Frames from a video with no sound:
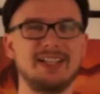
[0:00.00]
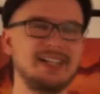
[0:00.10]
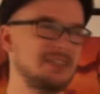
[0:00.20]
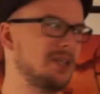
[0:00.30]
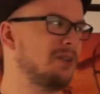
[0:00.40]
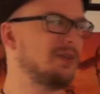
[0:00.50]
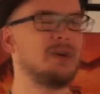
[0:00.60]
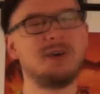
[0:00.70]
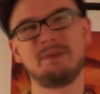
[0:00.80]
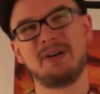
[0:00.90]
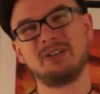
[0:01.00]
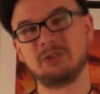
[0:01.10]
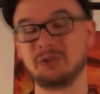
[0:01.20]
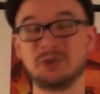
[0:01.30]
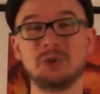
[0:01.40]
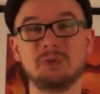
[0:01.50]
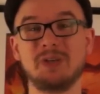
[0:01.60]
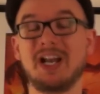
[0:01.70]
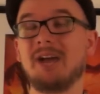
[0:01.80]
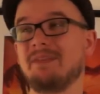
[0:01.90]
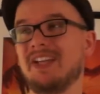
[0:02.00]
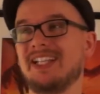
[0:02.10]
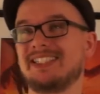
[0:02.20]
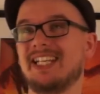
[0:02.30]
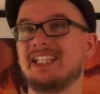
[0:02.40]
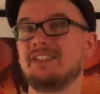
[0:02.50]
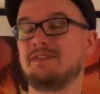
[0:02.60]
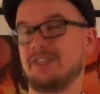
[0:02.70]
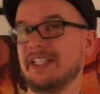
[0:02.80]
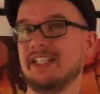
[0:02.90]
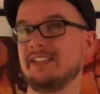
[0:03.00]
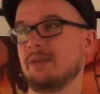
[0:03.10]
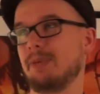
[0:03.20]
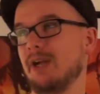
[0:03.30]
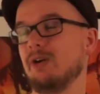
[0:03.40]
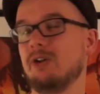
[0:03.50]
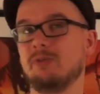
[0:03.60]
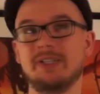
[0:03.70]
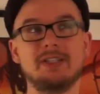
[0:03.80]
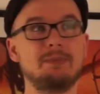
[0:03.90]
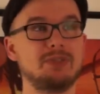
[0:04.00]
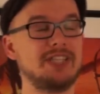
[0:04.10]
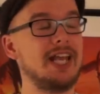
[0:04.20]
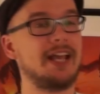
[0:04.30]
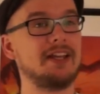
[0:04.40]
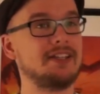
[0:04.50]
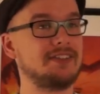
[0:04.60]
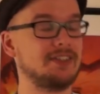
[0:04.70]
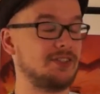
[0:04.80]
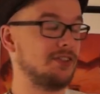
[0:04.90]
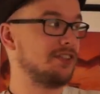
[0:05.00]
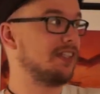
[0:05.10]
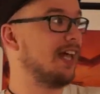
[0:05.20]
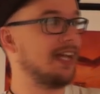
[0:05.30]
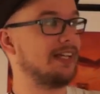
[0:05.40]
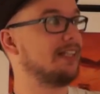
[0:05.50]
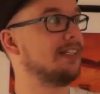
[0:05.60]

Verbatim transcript: Like, I don't know about you, but I'm not exactly feeling the peril when the protagonist is just like,